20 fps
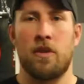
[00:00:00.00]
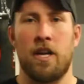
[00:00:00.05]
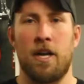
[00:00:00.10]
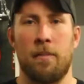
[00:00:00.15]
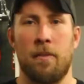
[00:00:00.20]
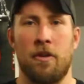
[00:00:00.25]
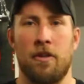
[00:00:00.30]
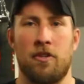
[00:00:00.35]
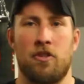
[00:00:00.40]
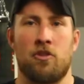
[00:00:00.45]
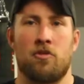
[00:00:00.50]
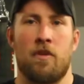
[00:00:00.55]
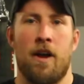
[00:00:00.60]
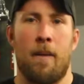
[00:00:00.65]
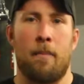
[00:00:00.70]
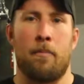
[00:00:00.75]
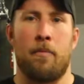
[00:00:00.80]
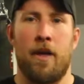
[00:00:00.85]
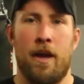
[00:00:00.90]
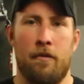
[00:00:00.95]
again, I'm going to
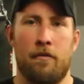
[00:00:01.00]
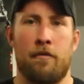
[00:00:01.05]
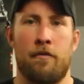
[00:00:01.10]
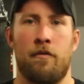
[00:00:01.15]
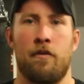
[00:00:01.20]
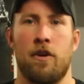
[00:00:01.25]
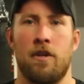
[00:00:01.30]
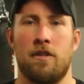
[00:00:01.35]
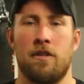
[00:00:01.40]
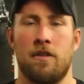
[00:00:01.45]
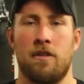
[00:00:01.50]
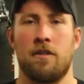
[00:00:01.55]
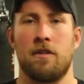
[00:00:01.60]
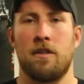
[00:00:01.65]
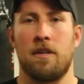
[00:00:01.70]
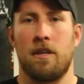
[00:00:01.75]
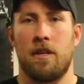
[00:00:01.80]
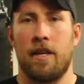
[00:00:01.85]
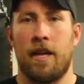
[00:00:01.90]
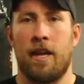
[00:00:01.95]
trap that foot
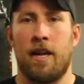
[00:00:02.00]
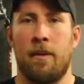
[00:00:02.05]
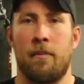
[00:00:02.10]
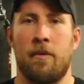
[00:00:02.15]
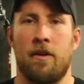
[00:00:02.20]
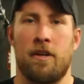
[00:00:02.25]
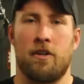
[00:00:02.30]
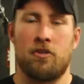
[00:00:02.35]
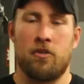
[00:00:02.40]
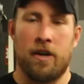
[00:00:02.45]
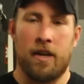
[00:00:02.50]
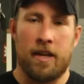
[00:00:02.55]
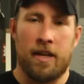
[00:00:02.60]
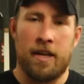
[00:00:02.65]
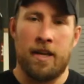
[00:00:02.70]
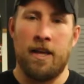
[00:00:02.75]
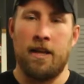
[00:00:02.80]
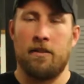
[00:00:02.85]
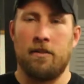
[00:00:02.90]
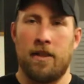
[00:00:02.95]
and I'm going to try to
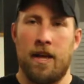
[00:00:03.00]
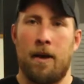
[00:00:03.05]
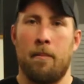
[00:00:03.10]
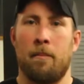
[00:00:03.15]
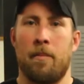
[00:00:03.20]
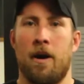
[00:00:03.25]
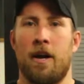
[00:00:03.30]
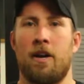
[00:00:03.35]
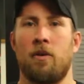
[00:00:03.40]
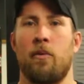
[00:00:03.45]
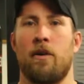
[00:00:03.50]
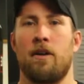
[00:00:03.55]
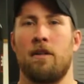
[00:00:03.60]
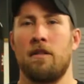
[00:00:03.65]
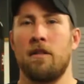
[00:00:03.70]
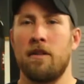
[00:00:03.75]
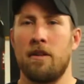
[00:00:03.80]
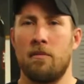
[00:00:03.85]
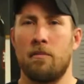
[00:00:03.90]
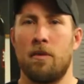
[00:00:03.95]
get that body weight a
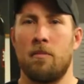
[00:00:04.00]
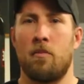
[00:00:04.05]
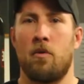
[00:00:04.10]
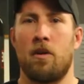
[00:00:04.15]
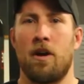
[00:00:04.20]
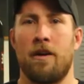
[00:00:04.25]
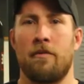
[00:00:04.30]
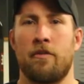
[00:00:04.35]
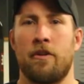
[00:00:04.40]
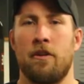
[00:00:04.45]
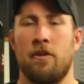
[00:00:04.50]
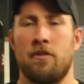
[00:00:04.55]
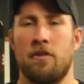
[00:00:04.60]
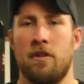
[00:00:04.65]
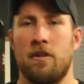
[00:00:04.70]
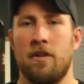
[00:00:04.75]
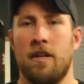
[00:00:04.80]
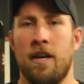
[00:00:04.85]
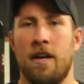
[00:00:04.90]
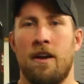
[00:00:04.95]
little bit more off
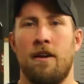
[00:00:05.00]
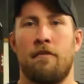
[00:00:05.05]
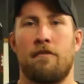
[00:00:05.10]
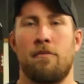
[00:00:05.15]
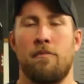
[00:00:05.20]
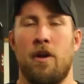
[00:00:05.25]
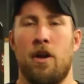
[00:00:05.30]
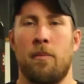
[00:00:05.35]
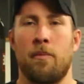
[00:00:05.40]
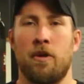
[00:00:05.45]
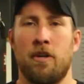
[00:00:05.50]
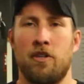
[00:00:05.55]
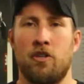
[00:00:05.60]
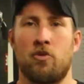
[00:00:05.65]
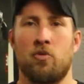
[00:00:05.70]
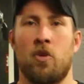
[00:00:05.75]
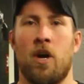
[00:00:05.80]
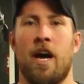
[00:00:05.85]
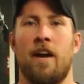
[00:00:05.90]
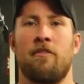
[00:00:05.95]
kiltered. From there, I'm going to
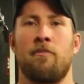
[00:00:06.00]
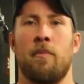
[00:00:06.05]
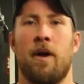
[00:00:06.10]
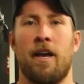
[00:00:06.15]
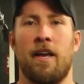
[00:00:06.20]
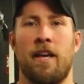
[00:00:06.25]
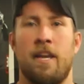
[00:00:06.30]
drive my